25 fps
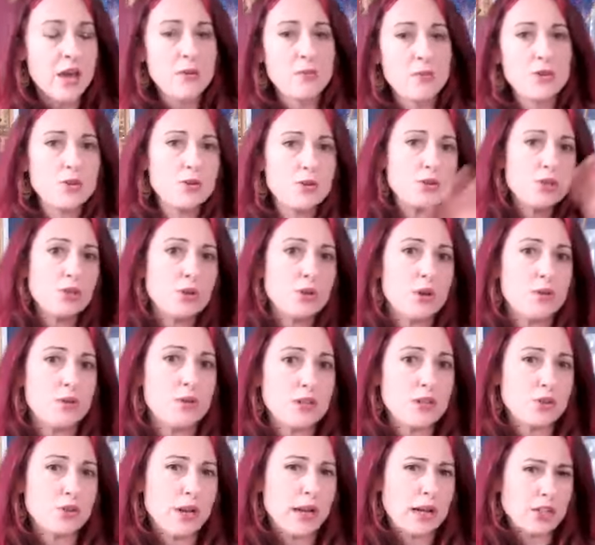use law of
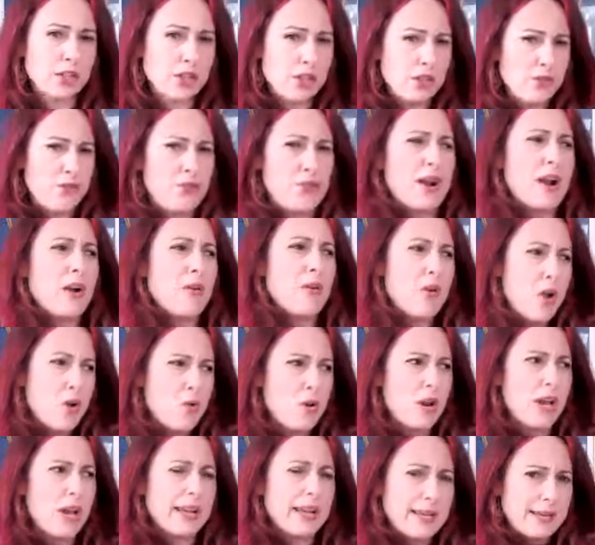attraction for our
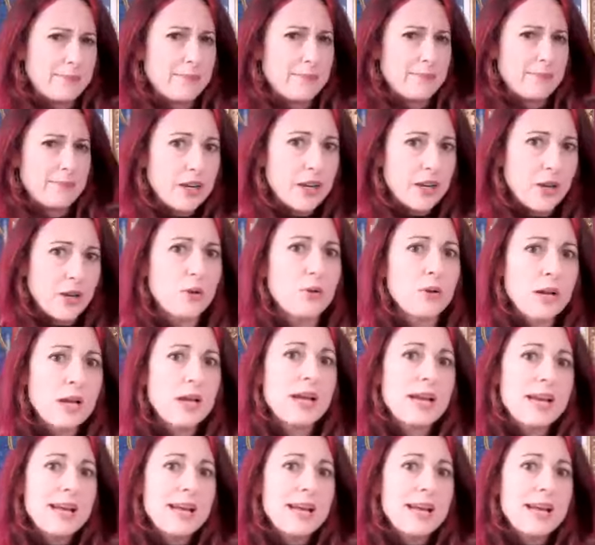own, like, you know,